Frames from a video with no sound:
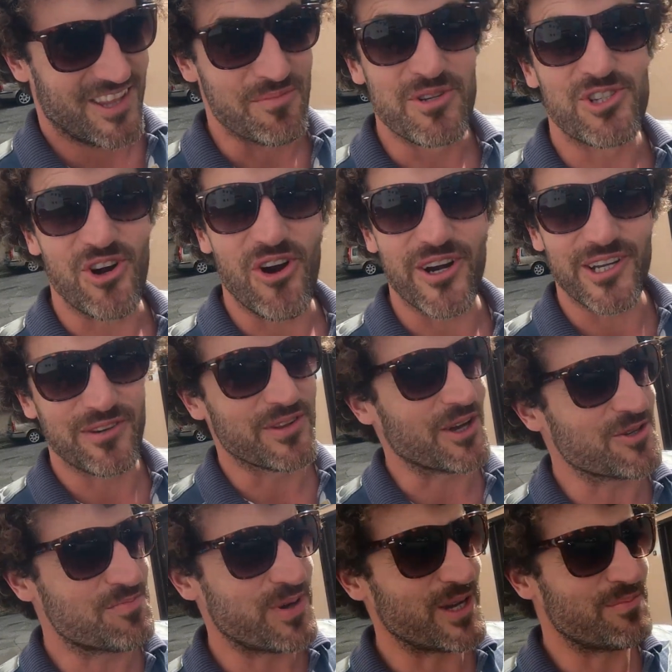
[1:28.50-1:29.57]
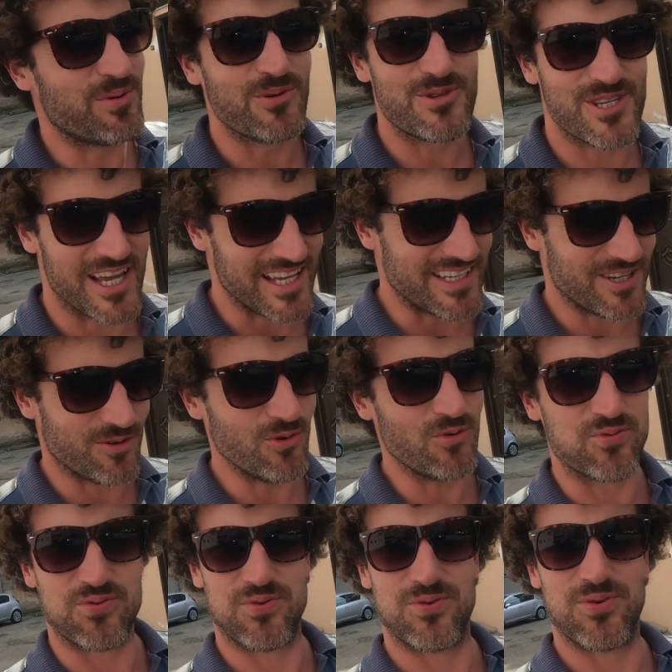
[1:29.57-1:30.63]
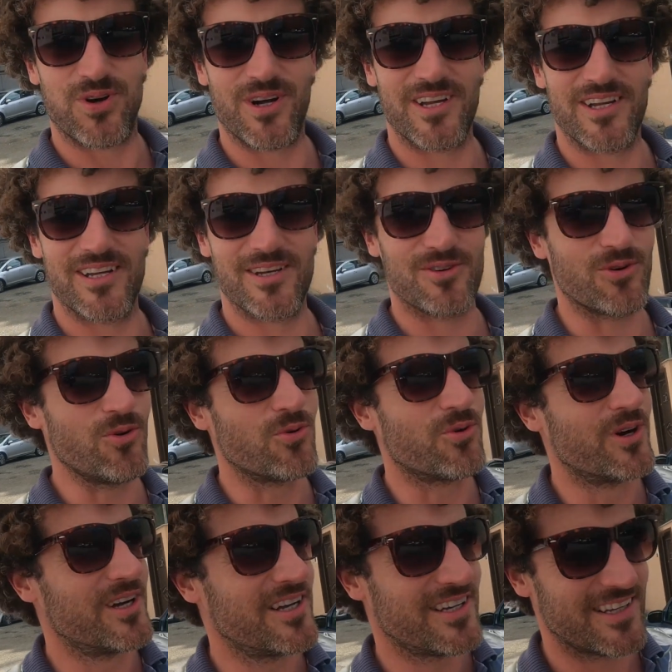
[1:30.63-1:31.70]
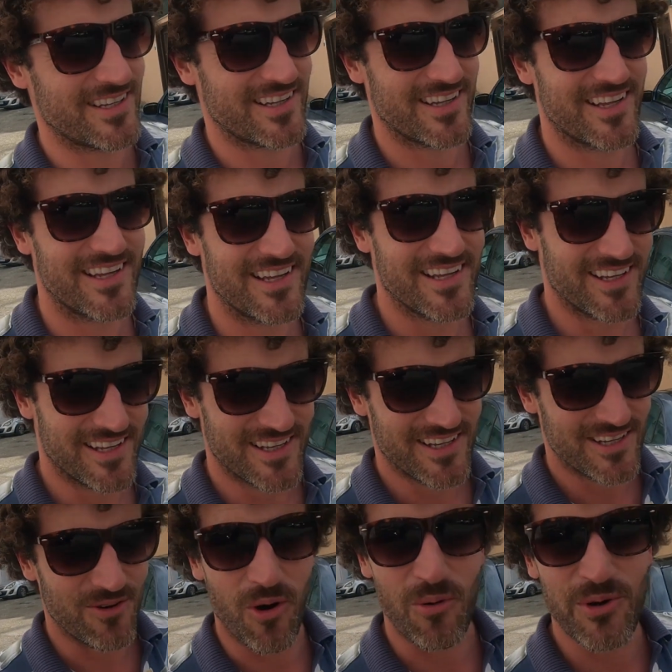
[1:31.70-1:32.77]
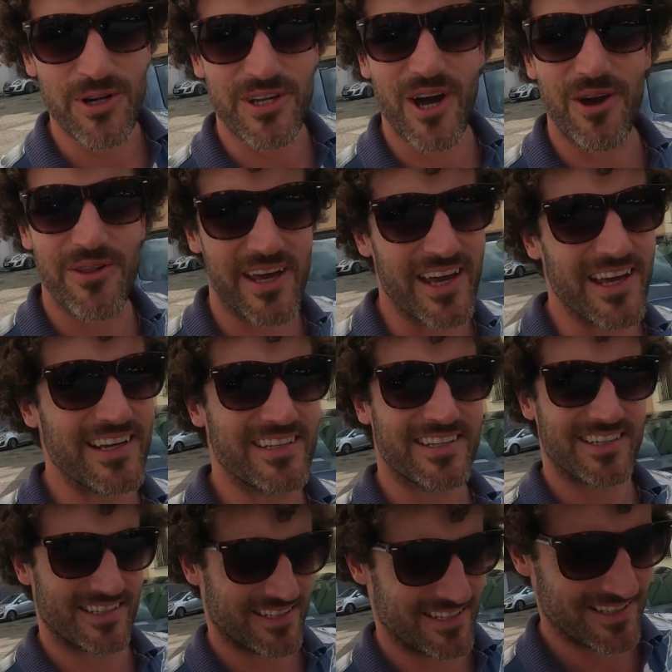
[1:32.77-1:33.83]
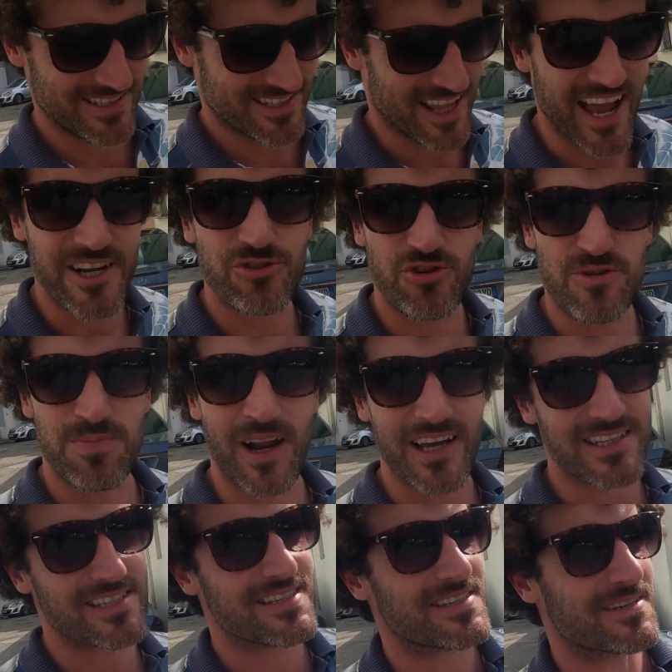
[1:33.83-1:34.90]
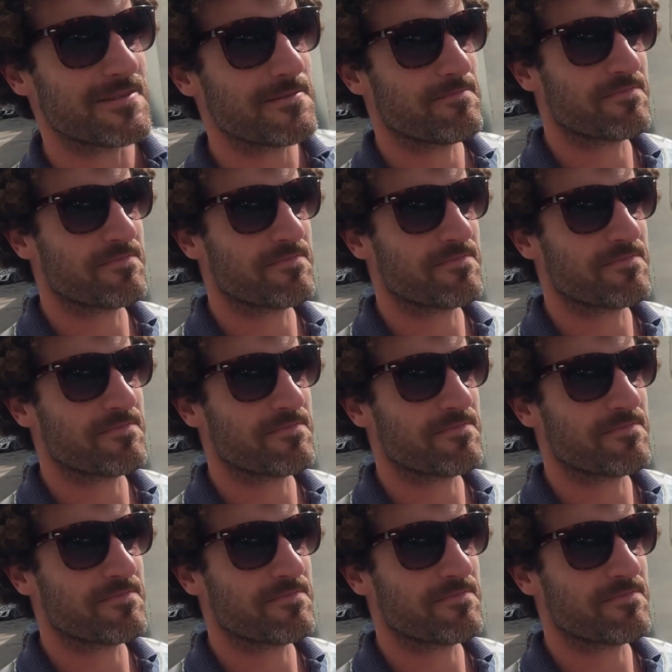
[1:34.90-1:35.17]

the majority of those people said, oof, ooh, well, I wouldn't go there, it's a dangerous place.